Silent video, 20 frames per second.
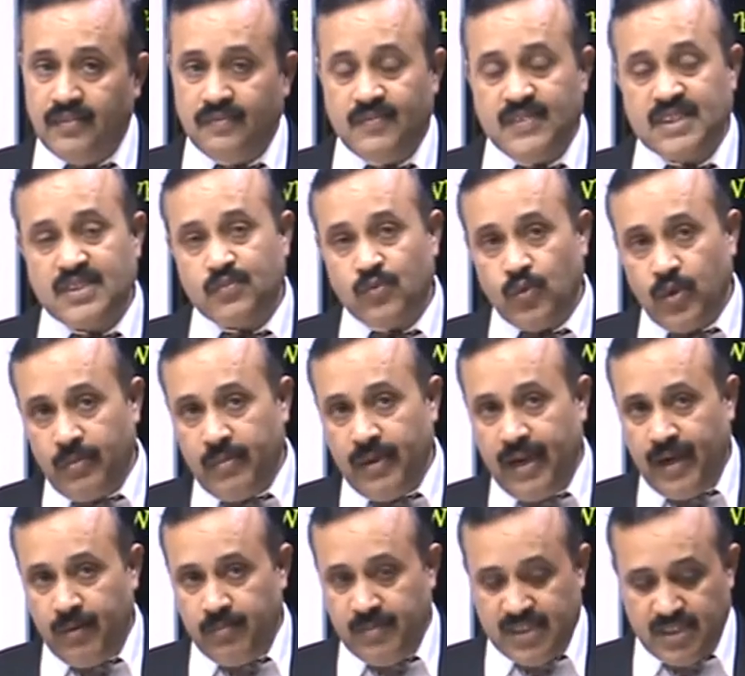which would be
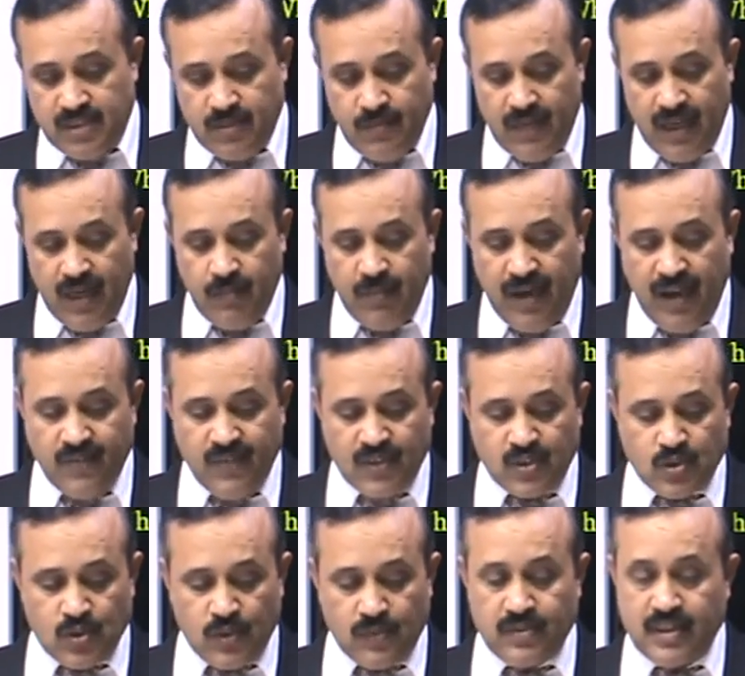admissible by
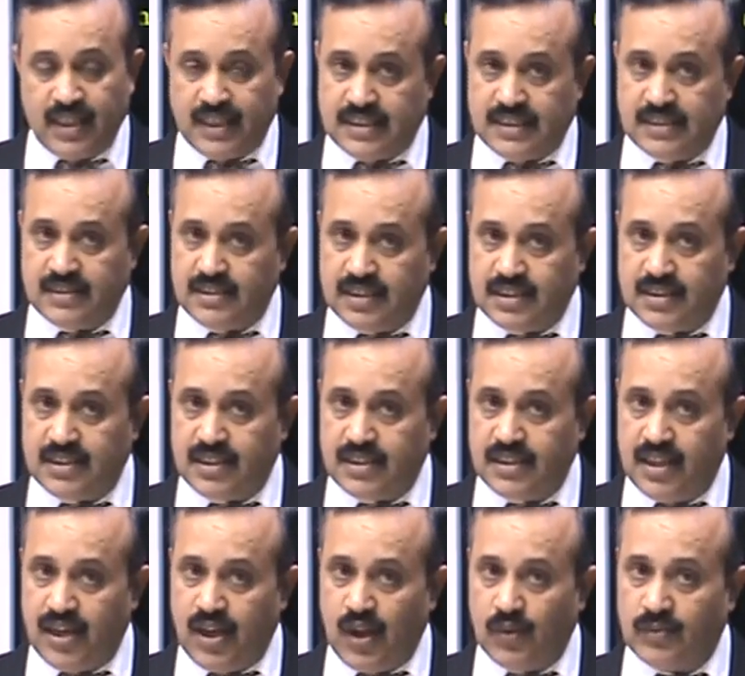virtue of Section
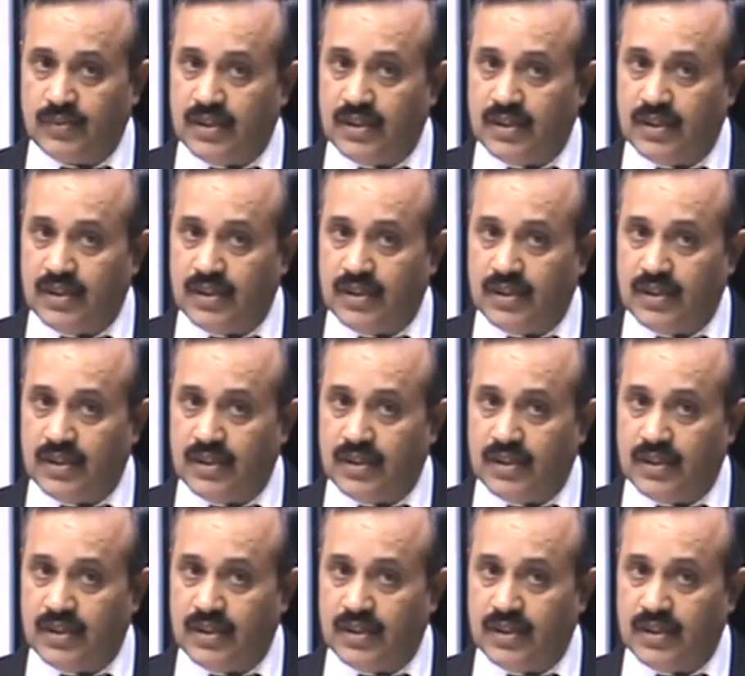63